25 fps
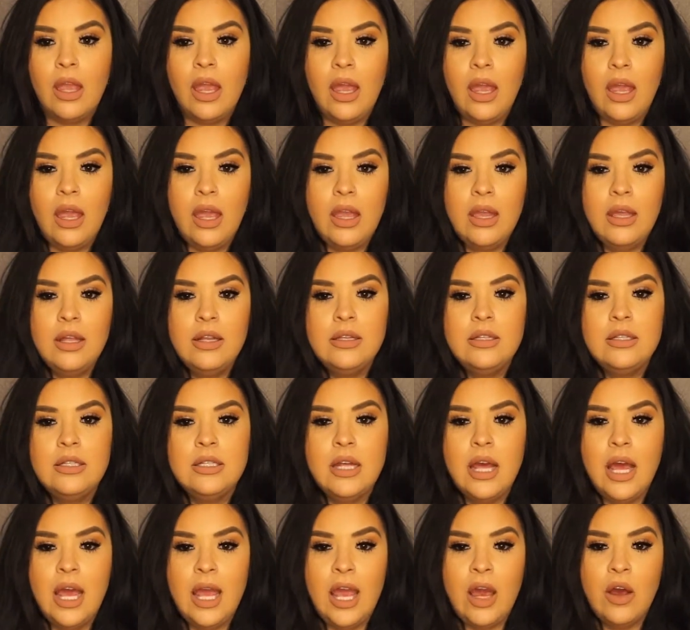
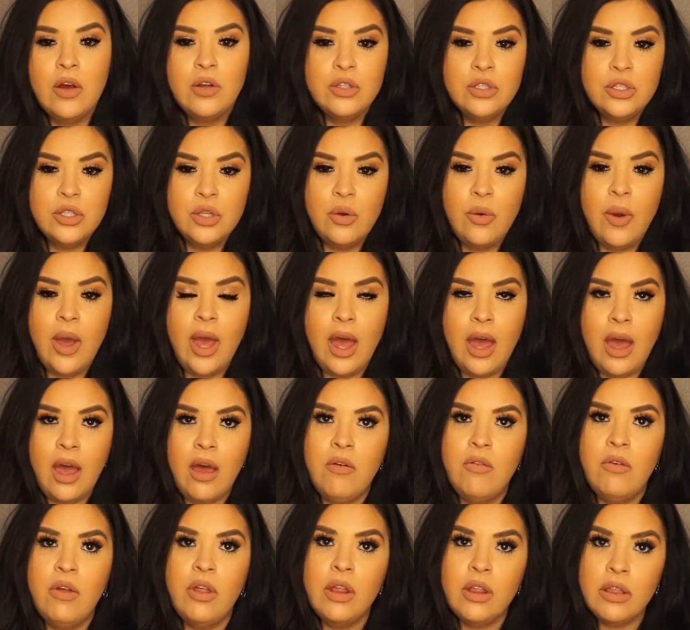and I also
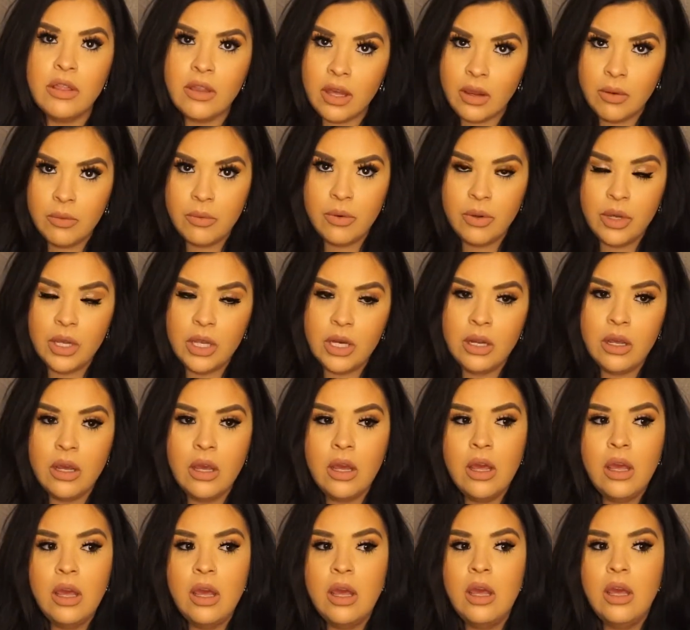have thyroid.
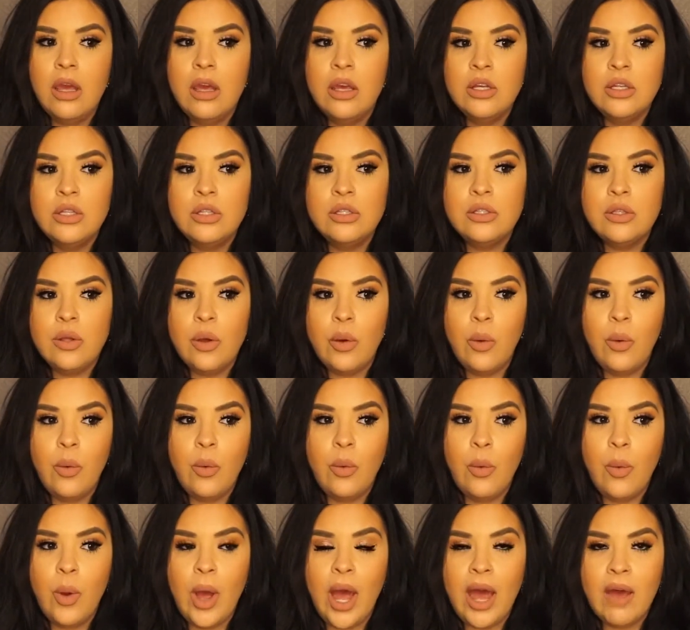
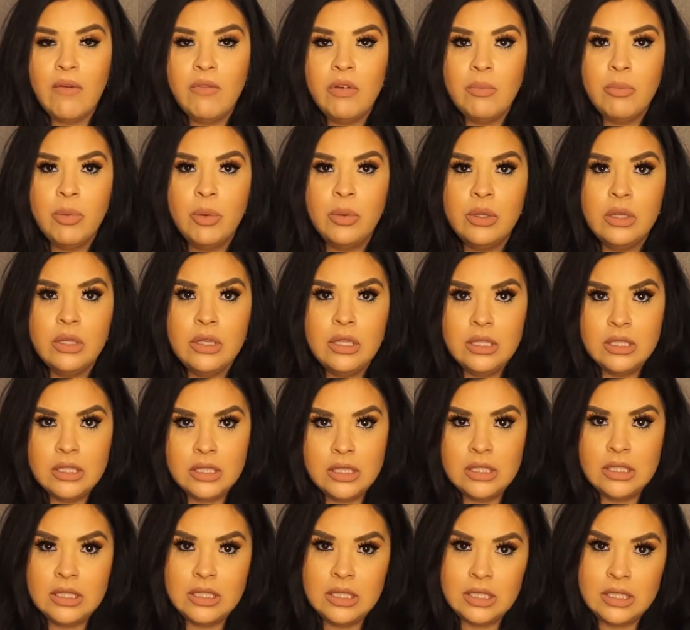So having both of these
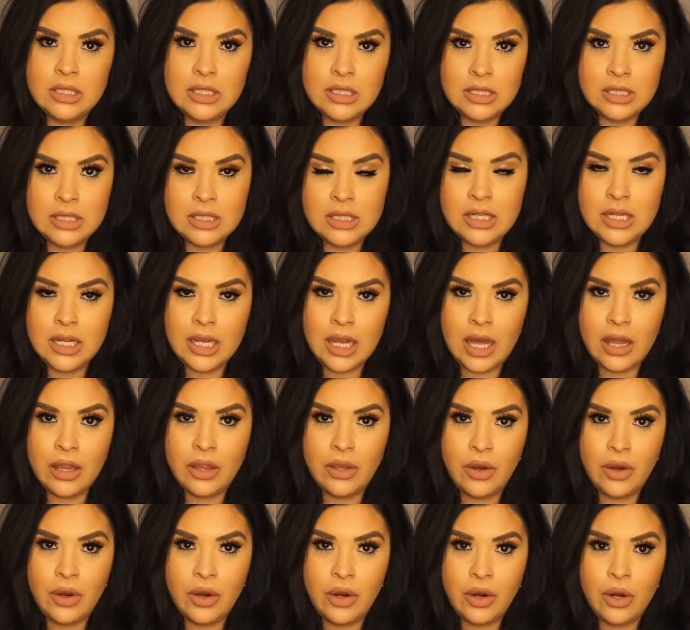diseases
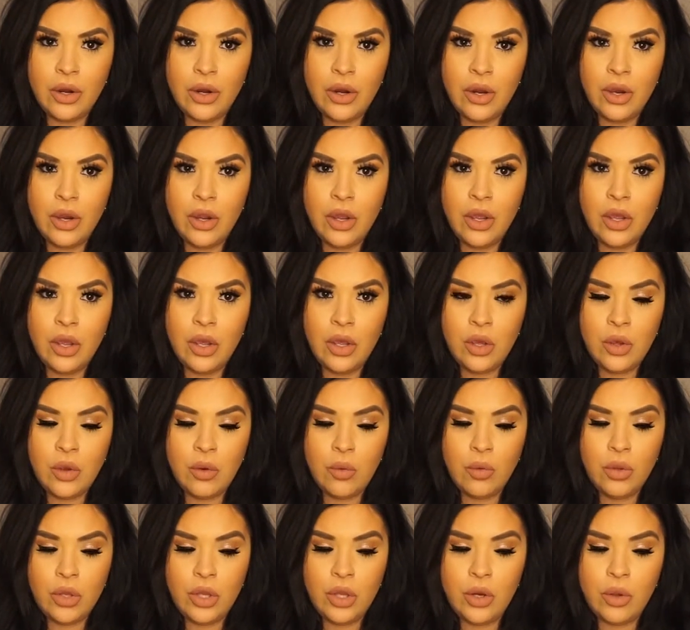together,
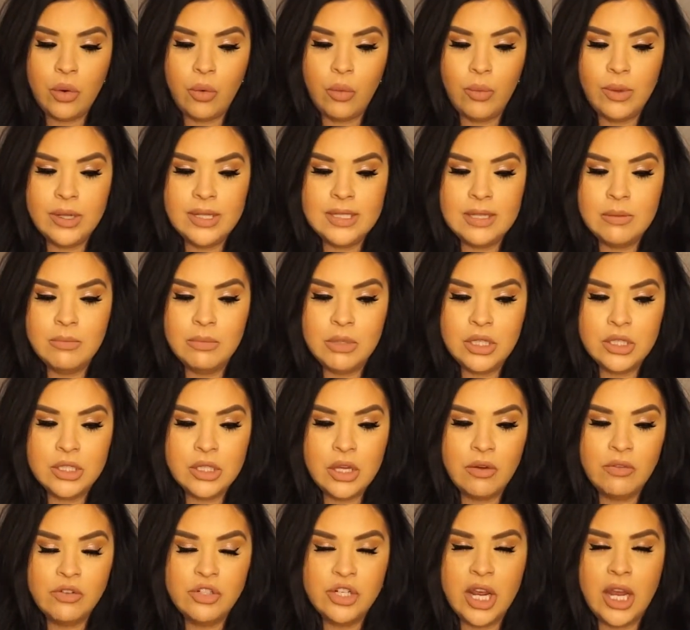you know, when something's
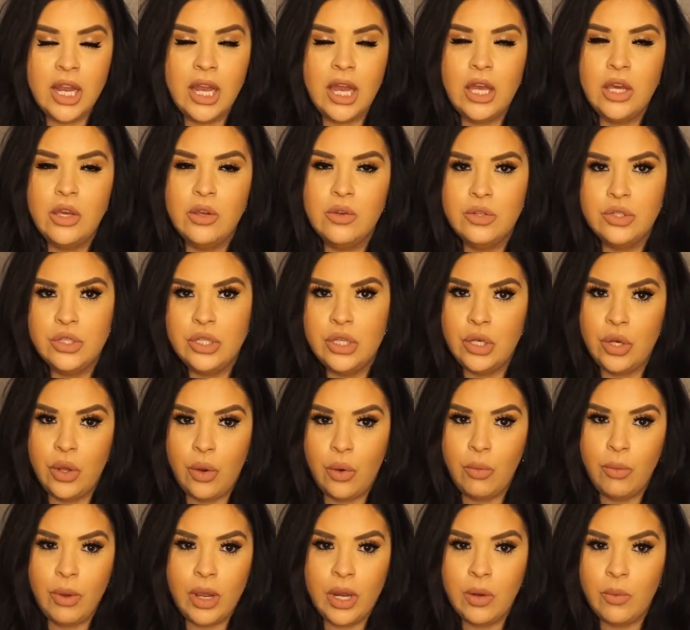off track, I usually
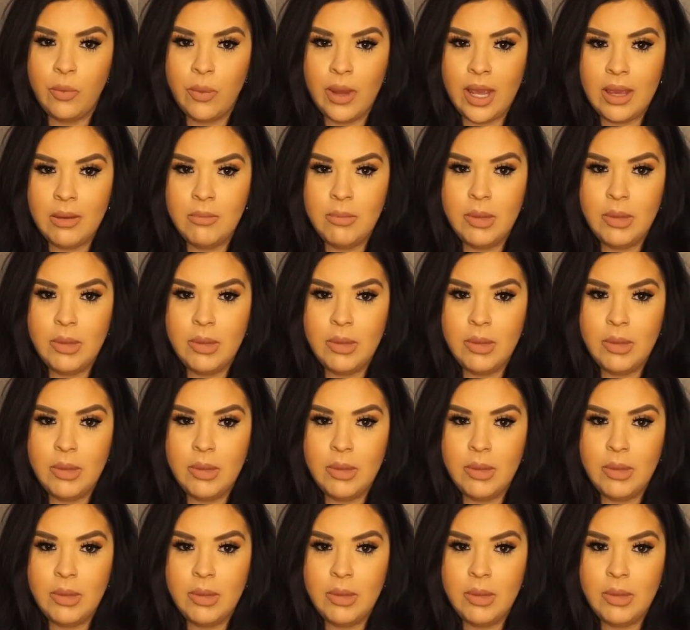know right away